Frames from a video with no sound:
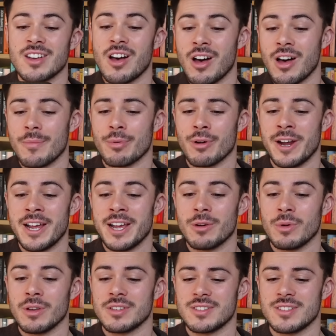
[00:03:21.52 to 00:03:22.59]
heartbreak
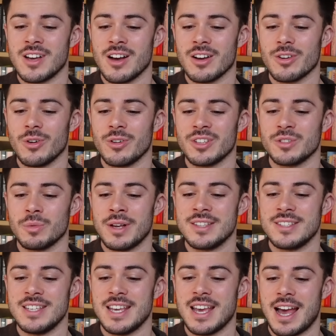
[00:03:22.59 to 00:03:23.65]
while stuck on a
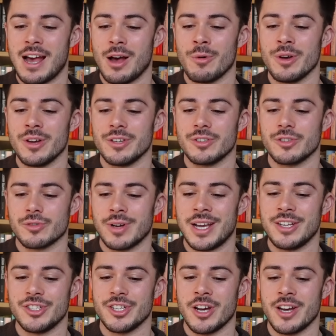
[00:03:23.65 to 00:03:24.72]
20-hour
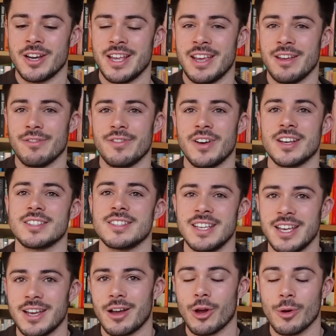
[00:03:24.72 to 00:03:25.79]
train journey.
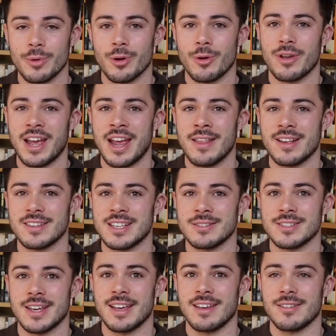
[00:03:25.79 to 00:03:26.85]
Firstly, I hope you're okay. That
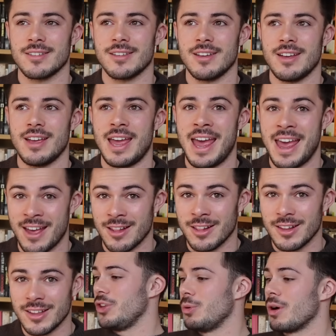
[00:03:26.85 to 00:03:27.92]
sounds like
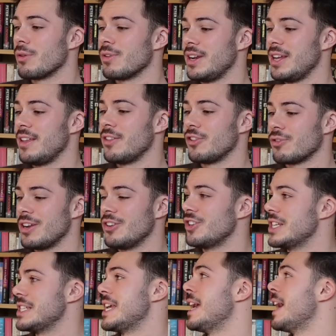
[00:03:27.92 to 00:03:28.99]
hell. You are really in the
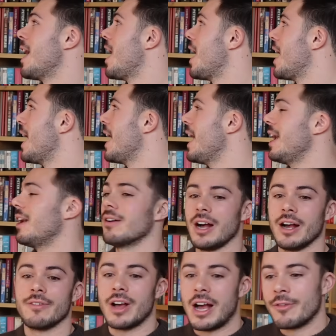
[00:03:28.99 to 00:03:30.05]
trenches here. I've
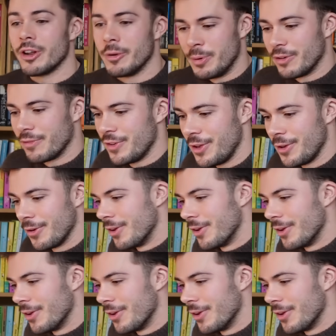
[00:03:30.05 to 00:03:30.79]
got a book for you.